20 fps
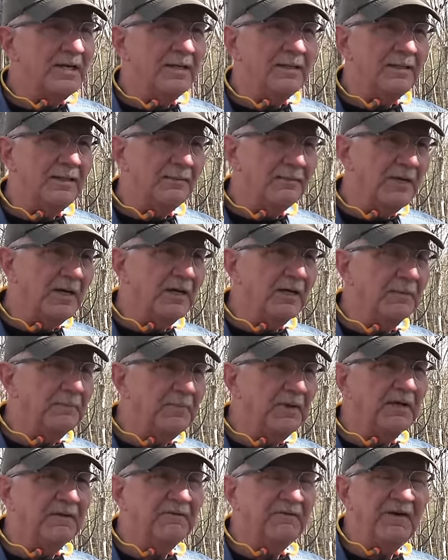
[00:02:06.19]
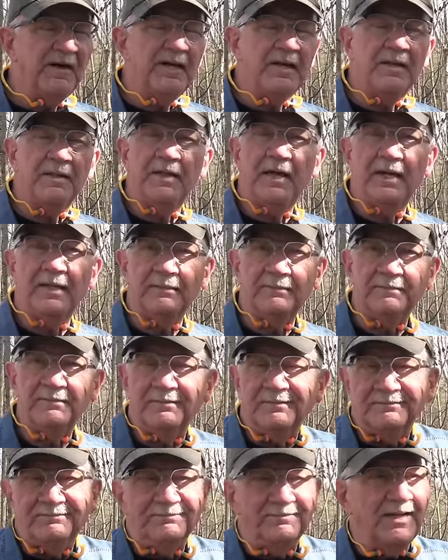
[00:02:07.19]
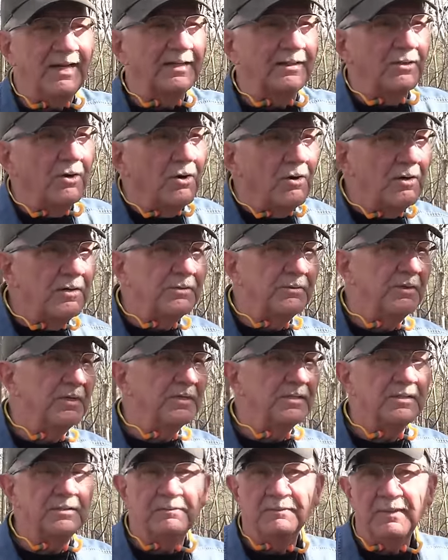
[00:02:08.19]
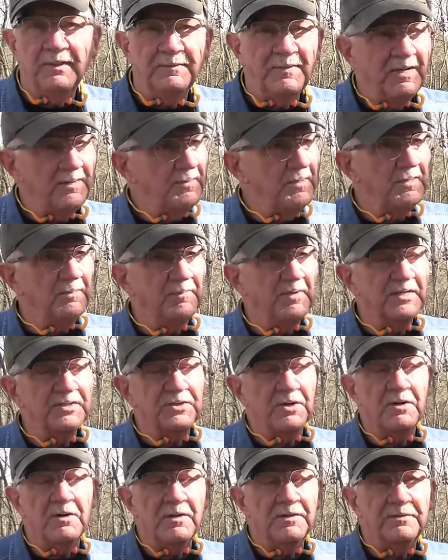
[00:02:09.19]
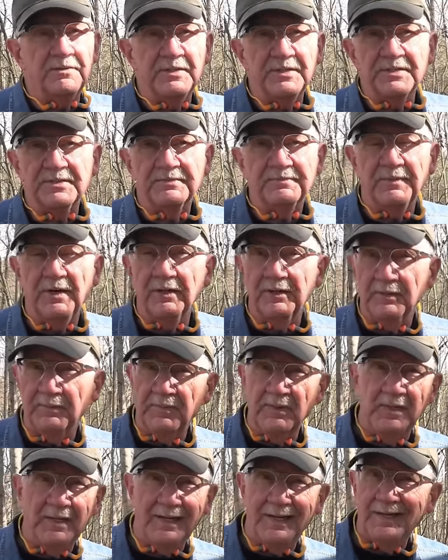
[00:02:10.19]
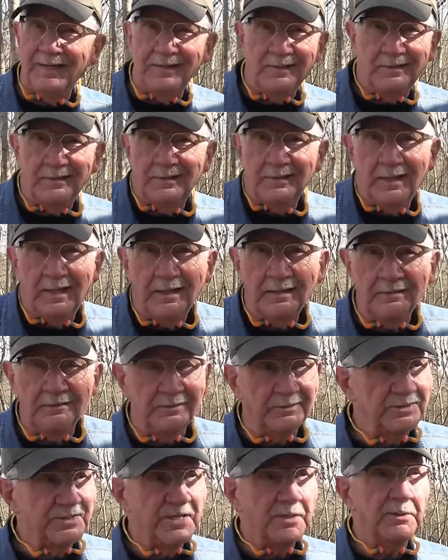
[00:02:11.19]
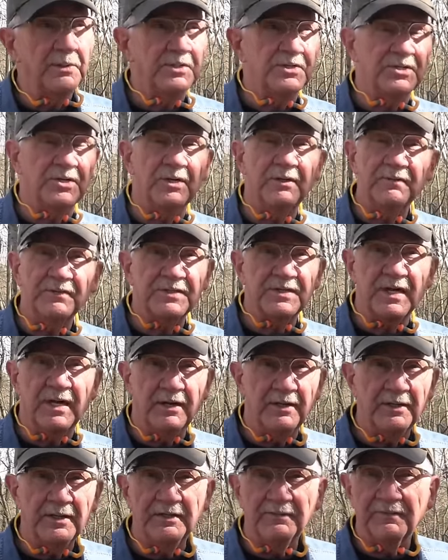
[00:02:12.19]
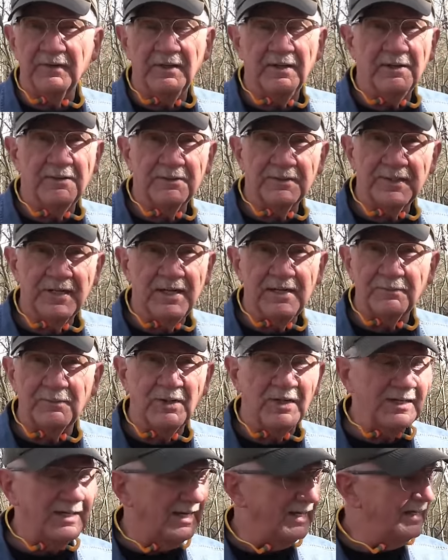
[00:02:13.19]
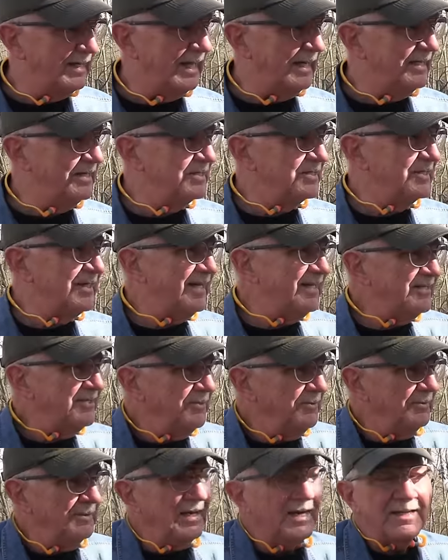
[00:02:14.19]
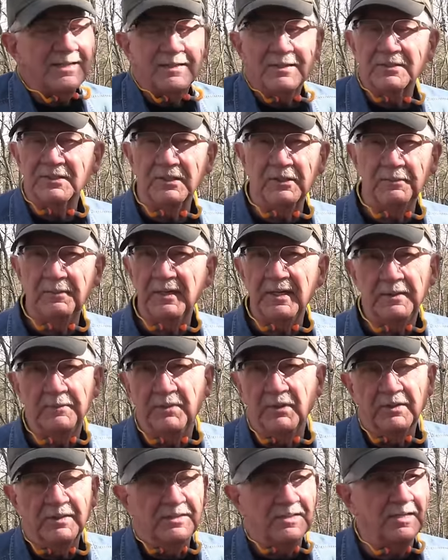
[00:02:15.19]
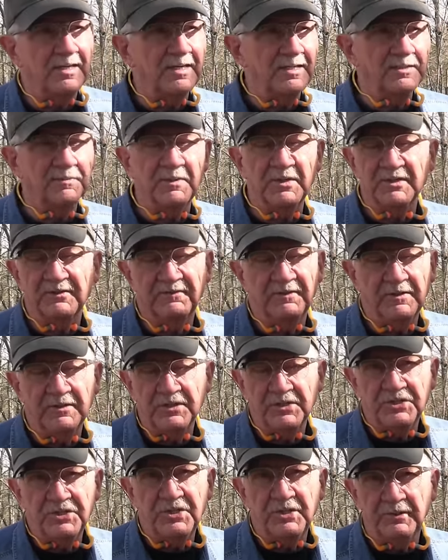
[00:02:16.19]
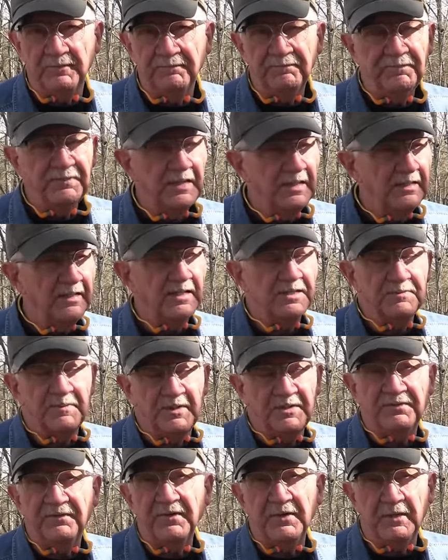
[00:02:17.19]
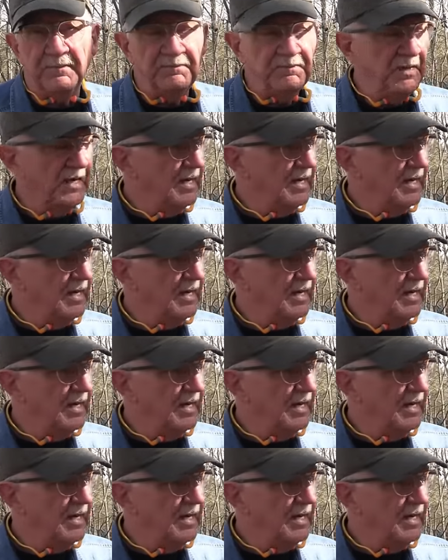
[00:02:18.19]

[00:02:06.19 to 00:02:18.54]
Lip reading: am not a big fan of that cartridge. It may be the best cartridge on the planet. I don't know. Secret Service carried it for a long time, right? I just don't like those little bitty bullets. They're not as much fun to shoot. Not as much fun.